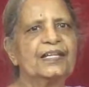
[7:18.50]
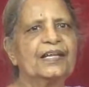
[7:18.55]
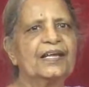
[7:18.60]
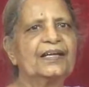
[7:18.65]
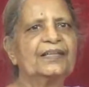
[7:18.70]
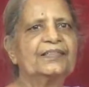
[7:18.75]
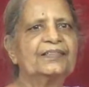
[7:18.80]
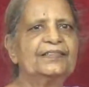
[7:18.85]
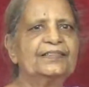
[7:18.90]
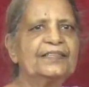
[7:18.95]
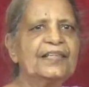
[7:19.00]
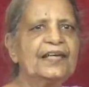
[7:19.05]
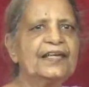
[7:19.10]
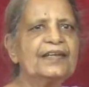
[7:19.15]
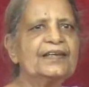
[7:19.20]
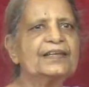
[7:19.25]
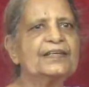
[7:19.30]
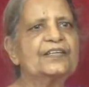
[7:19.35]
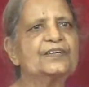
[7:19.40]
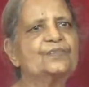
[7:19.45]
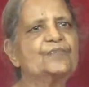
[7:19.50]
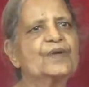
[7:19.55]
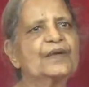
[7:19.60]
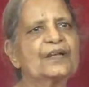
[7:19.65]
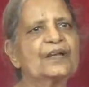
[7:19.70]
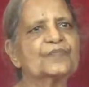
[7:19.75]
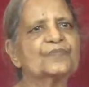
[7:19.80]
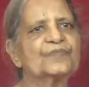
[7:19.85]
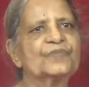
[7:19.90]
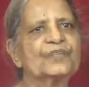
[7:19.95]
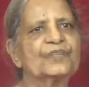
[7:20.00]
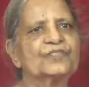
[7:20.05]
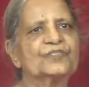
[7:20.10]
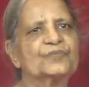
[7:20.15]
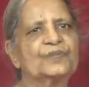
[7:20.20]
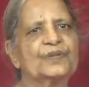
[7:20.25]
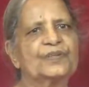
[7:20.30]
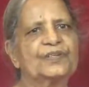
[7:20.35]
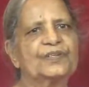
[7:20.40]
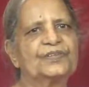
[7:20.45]
and then it becomes
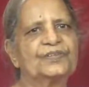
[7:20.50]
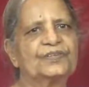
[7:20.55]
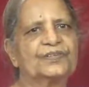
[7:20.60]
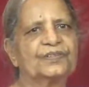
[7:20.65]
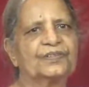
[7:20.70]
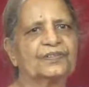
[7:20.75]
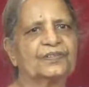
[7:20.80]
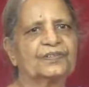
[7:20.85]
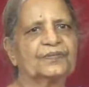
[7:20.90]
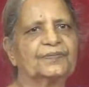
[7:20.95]
aspiration.